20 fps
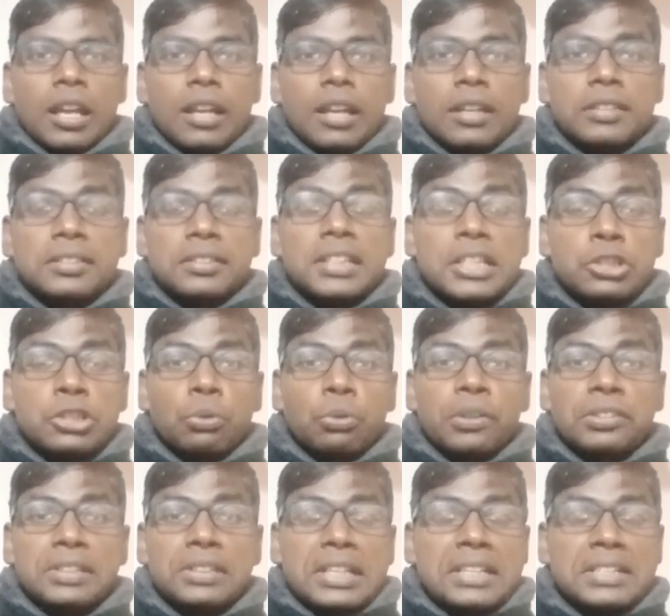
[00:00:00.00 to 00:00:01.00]
Listen to
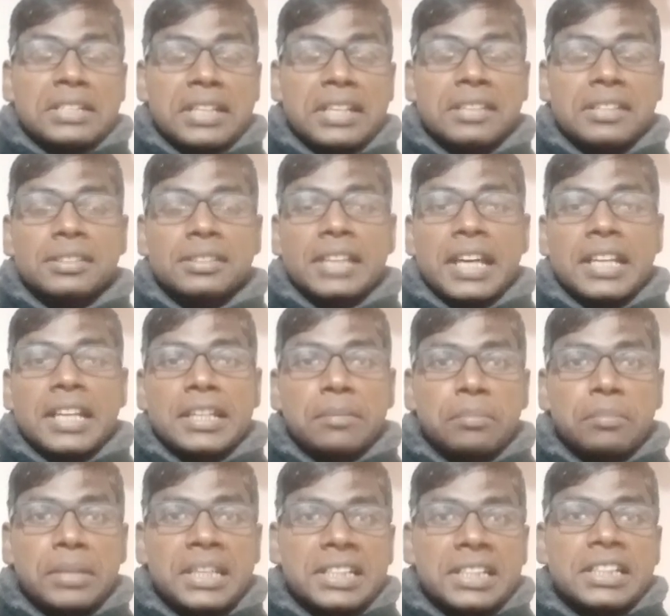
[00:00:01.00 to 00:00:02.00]
a sentence and
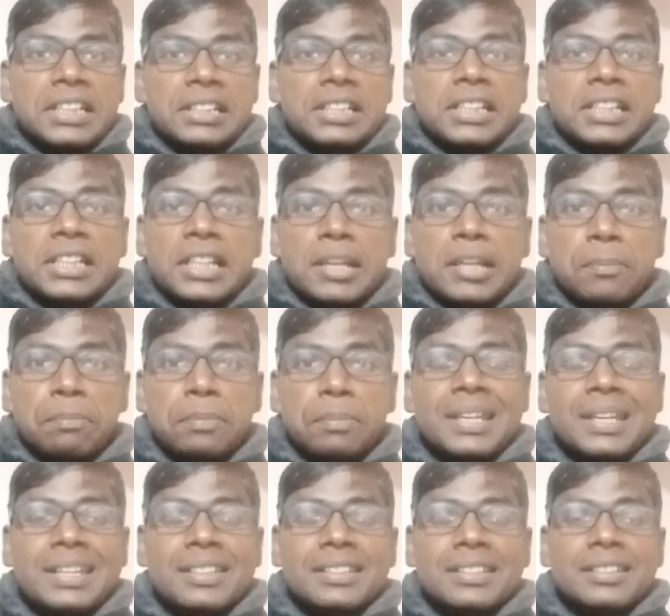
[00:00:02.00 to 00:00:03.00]
immediately
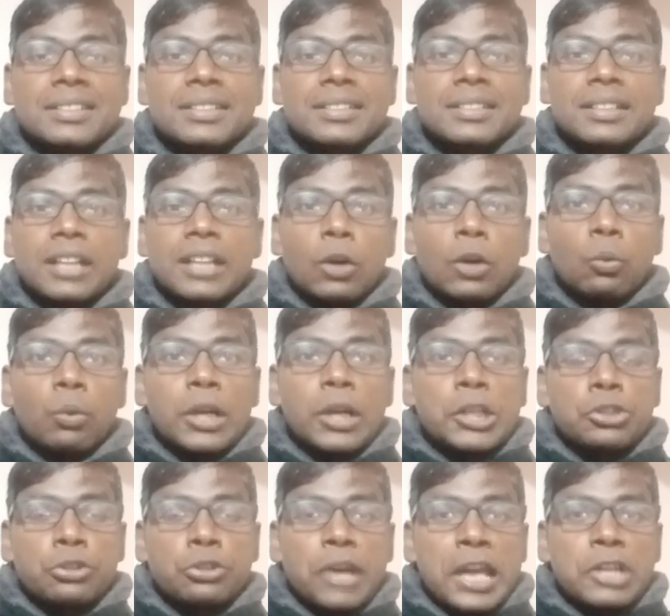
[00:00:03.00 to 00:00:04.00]
repeat it
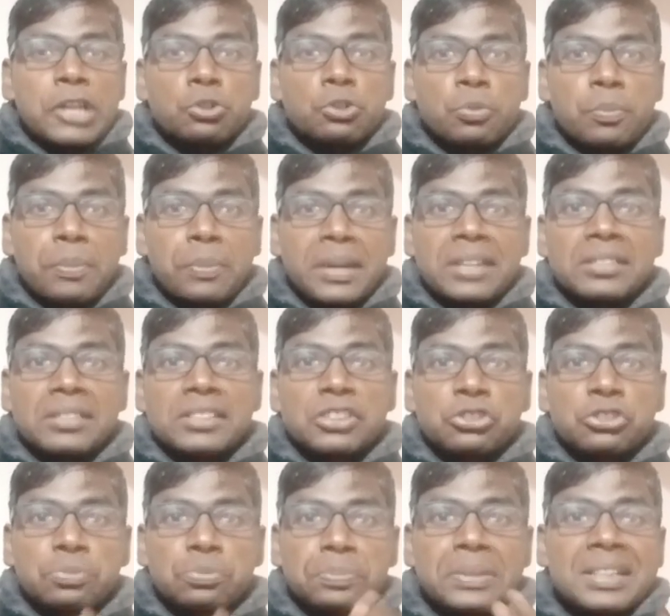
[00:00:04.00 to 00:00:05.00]
while trying to match the
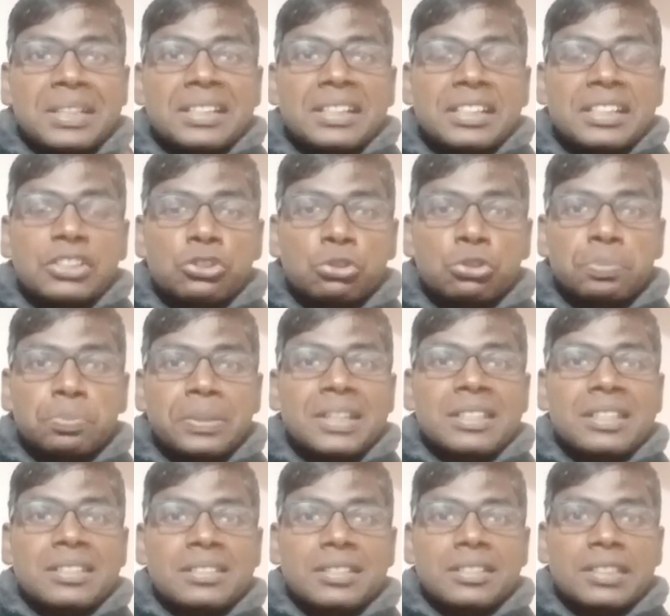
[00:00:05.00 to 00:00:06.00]
speaker's
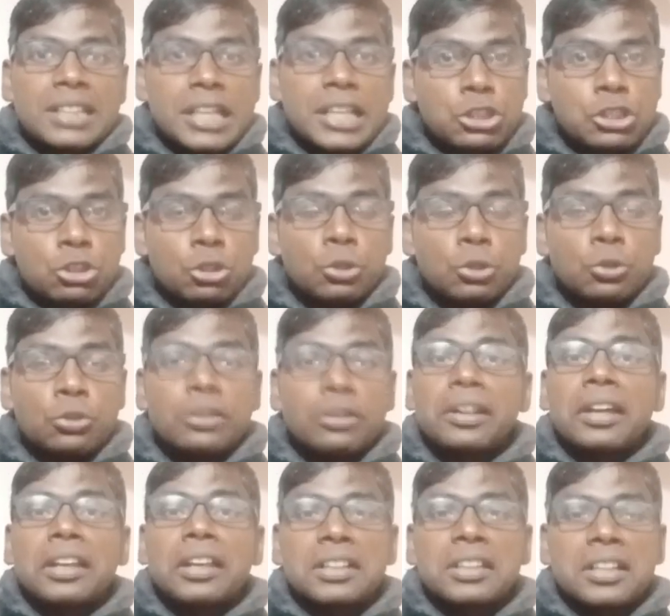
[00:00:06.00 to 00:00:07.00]
speed, tone,
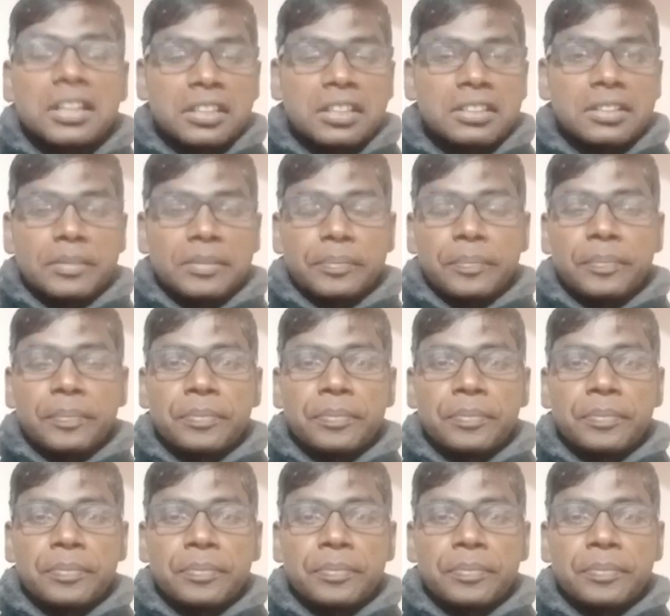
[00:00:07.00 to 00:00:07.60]
and the rhythm.